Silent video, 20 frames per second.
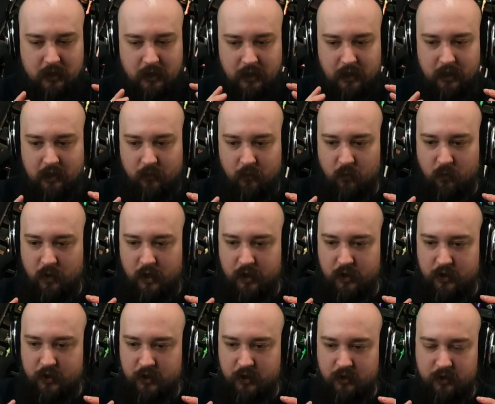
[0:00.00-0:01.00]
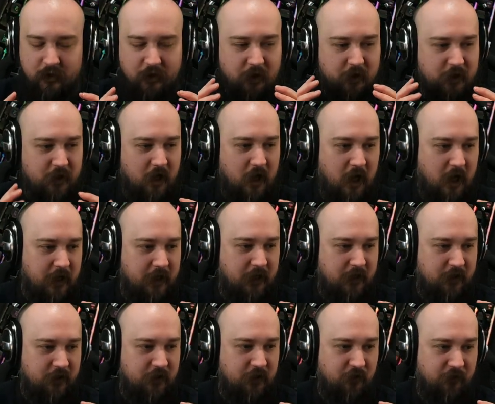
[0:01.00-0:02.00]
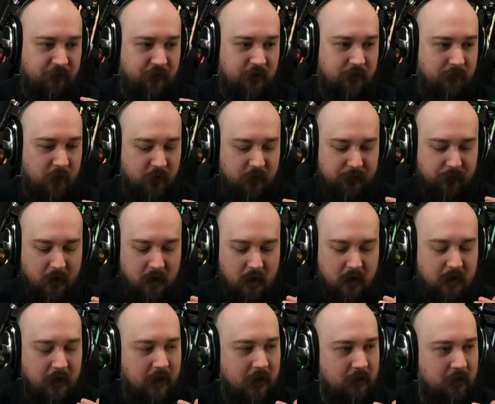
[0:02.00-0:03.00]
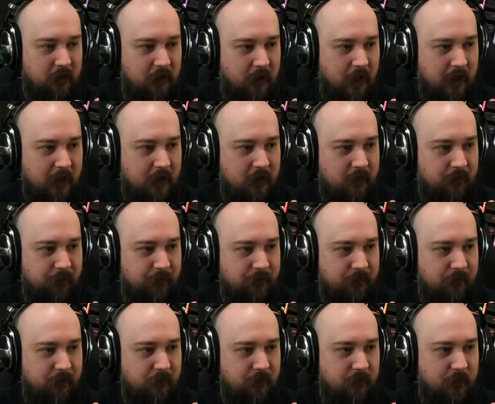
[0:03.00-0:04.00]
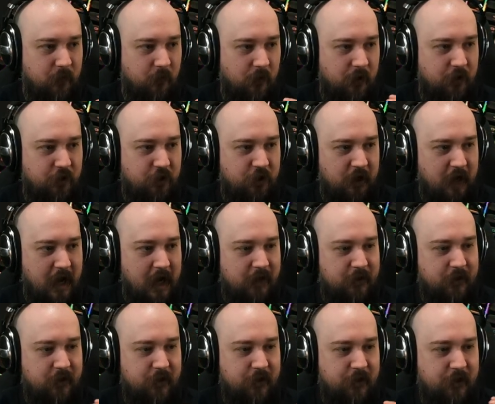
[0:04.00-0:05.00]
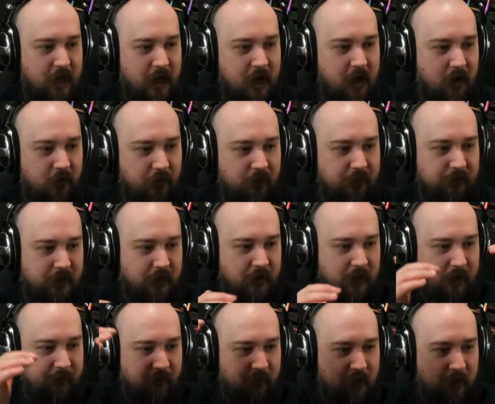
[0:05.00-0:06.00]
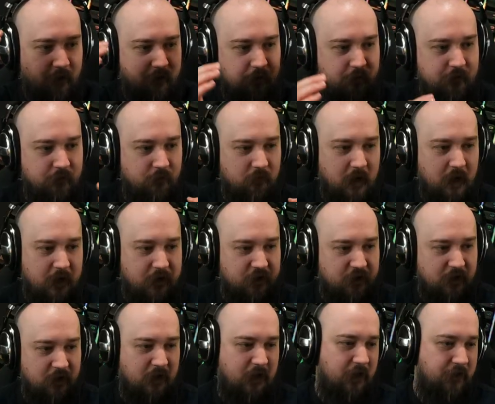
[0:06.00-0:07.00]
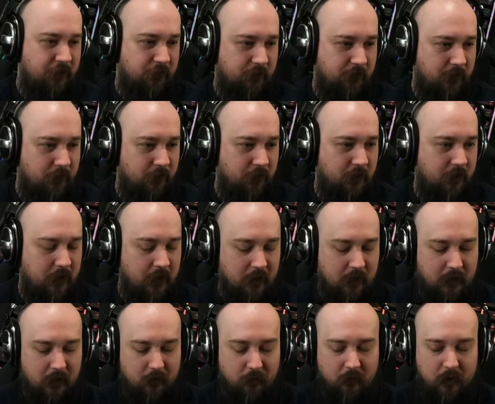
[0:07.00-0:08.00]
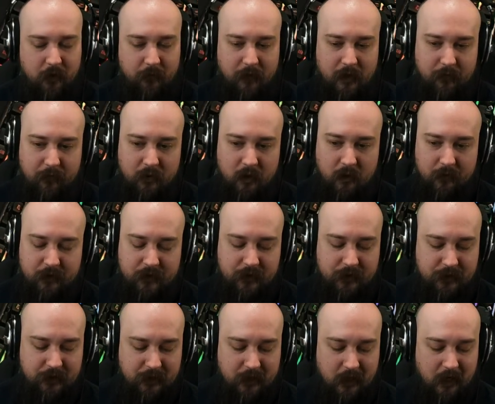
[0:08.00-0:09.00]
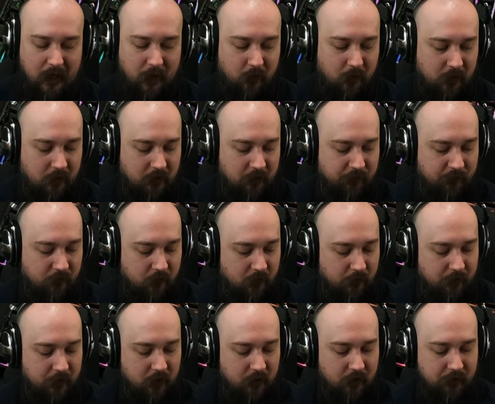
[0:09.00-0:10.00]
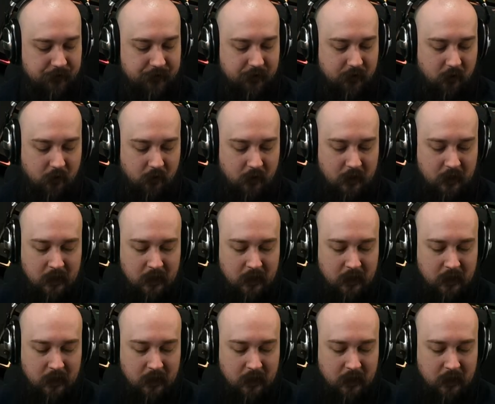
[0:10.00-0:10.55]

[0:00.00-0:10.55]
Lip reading: in which you talk into for the most part, and like rejects sound in every other direction. And that's really what one of the main purposes that I wanted it for. But also,